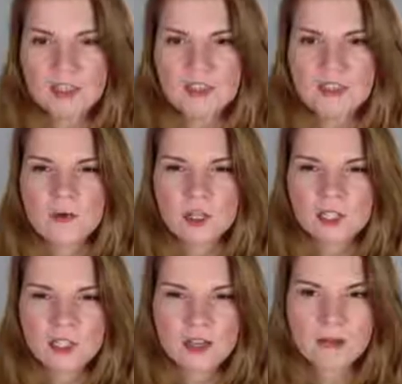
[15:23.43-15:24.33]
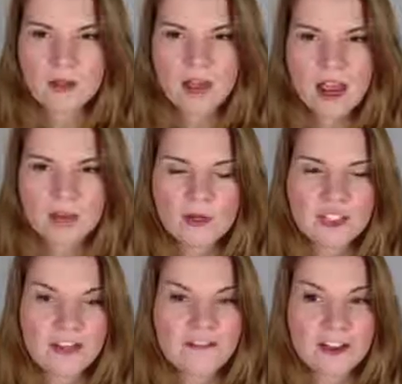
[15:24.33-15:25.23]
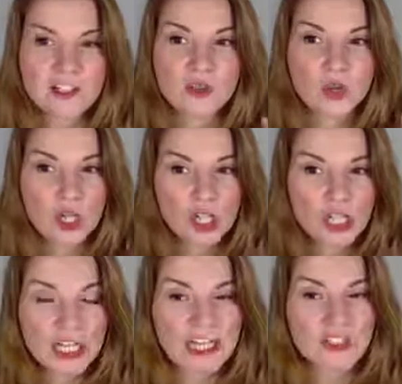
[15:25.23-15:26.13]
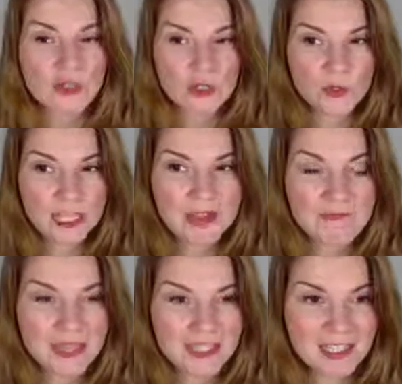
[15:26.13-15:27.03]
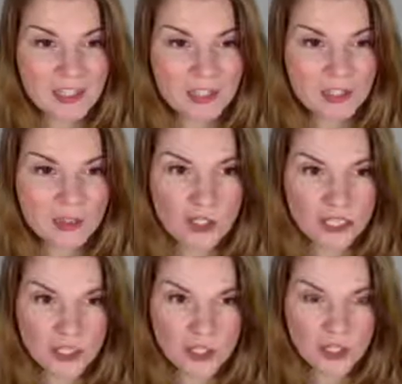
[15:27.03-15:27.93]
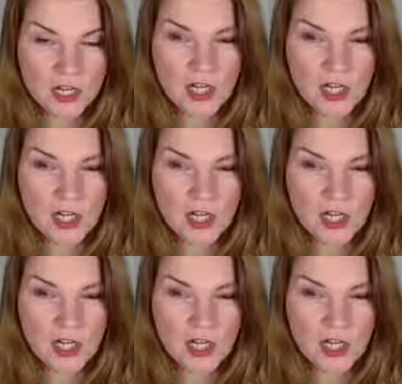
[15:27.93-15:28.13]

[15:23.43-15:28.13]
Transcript: So we're going to talk about how to identify your hook and your unique message in your niche.